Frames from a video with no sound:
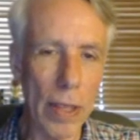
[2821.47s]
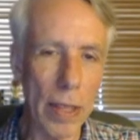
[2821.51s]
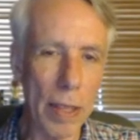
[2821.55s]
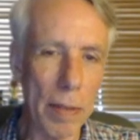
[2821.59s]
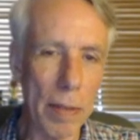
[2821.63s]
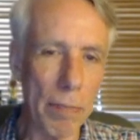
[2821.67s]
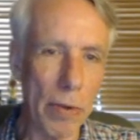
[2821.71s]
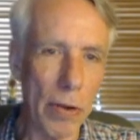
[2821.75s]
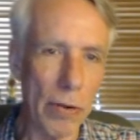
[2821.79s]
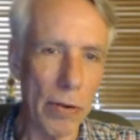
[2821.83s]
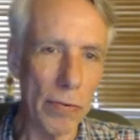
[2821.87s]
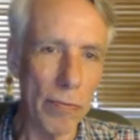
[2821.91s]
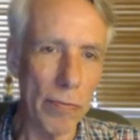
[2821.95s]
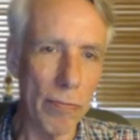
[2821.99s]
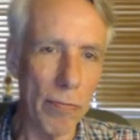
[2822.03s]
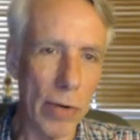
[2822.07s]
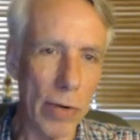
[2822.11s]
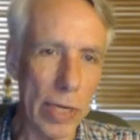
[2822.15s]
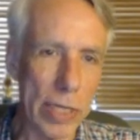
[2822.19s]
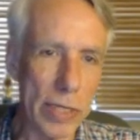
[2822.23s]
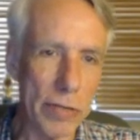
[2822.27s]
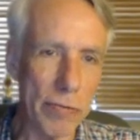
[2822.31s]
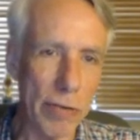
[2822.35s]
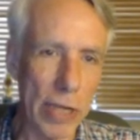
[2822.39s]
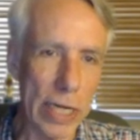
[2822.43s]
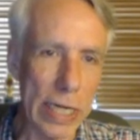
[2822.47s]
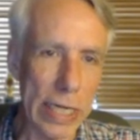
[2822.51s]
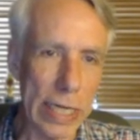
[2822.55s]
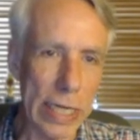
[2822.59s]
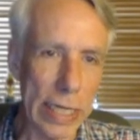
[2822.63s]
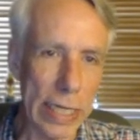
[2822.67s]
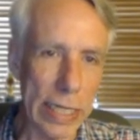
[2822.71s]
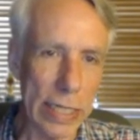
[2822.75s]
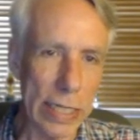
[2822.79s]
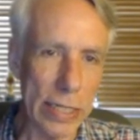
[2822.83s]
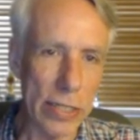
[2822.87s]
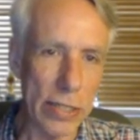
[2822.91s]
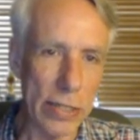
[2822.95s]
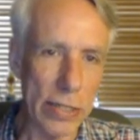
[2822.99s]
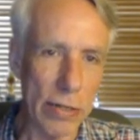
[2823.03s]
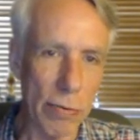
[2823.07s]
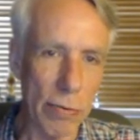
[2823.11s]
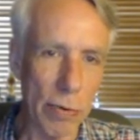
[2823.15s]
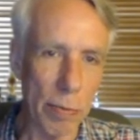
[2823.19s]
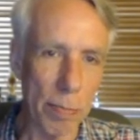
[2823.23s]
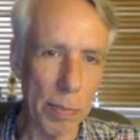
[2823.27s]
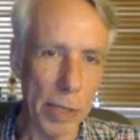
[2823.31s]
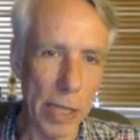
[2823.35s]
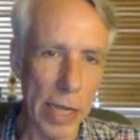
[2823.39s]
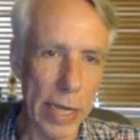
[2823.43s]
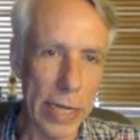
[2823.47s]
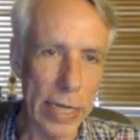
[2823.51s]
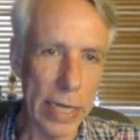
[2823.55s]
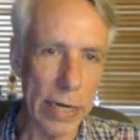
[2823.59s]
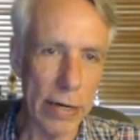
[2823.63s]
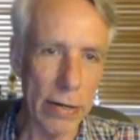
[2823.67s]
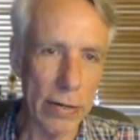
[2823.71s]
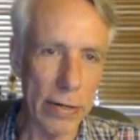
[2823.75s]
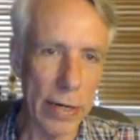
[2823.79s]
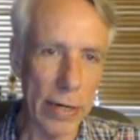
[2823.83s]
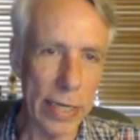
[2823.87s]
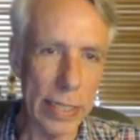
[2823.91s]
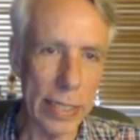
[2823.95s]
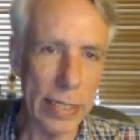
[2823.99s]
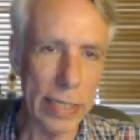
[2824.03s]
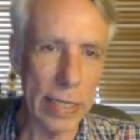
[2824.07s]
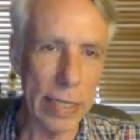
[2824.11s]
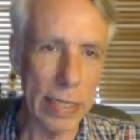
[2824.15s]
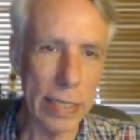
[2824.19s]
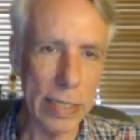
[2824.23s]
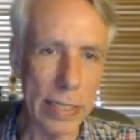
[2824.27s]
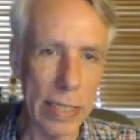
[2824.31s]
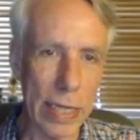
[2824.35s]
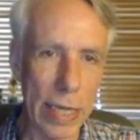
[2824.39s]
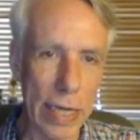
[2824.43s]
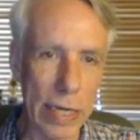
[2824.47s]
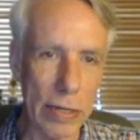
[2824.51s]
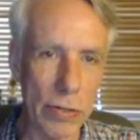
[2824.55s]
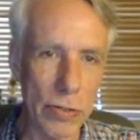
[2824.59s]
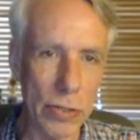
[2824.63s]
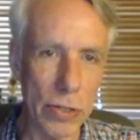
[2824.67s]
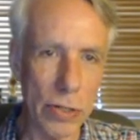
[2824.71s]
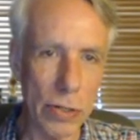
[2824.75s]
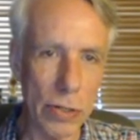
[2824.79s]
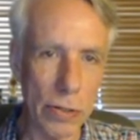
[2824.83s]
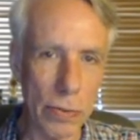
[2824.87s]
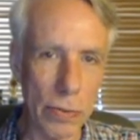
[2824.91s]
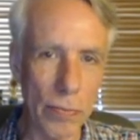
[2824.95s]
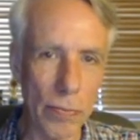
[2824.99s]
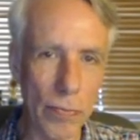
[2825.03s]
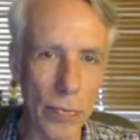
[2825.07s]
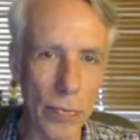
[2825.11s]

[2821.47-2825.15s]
But what's funny is the reply here, knight takes h2.